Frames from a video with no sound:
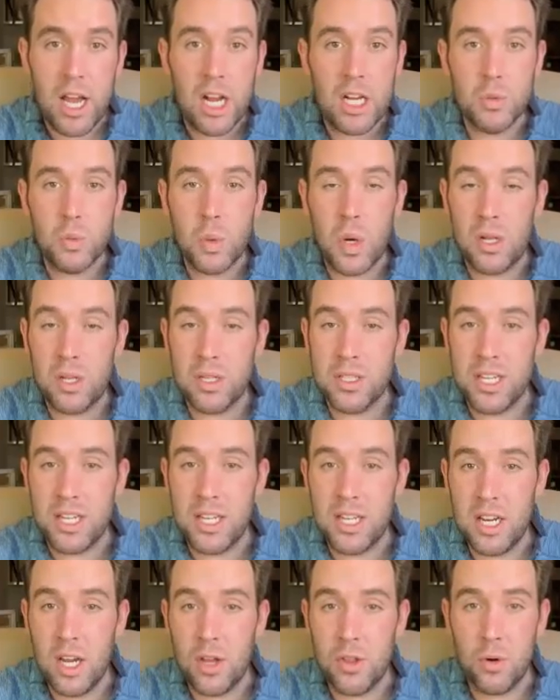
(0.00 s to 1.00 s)
as well as
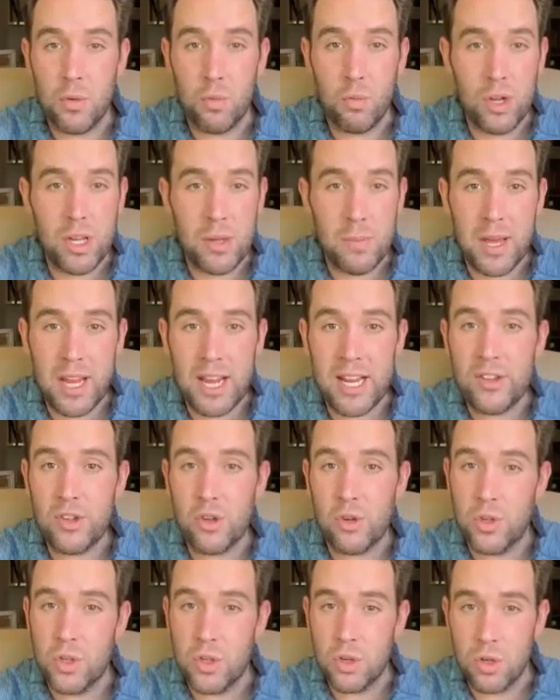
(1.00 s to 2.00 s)
any other
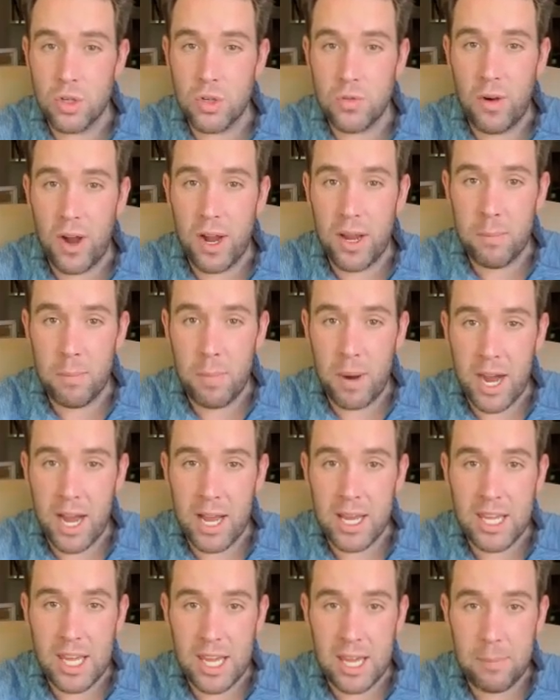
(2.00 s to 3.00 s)
rebates or search find
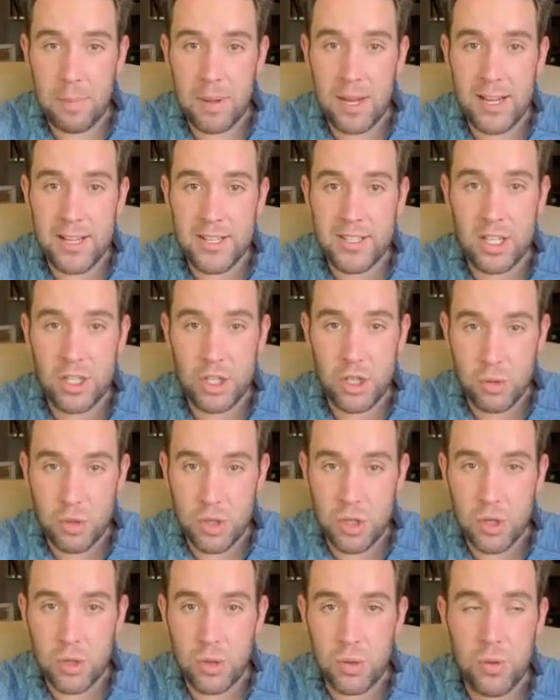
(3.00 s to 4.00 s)
buy campaigns that you
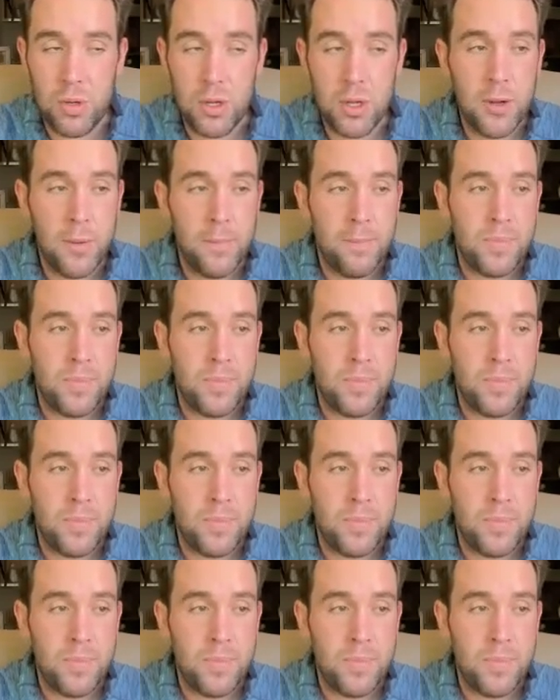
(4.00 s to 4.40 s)
do,